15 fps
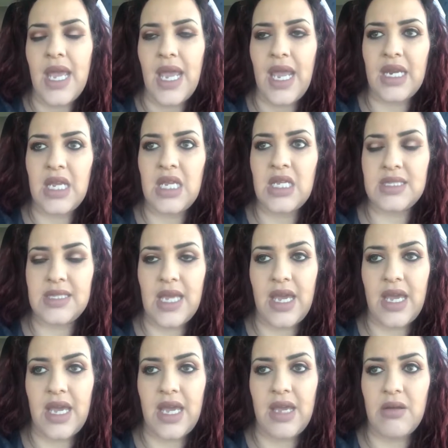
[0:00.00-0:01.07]
And he
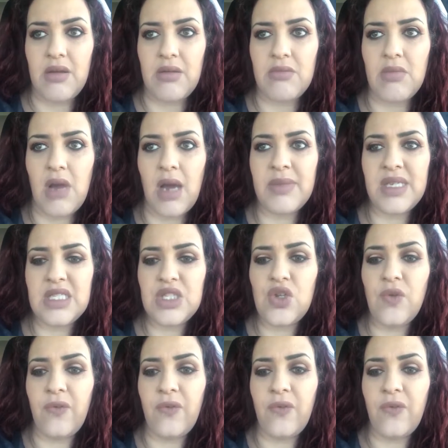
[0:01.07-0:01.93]
said, "Mommy's too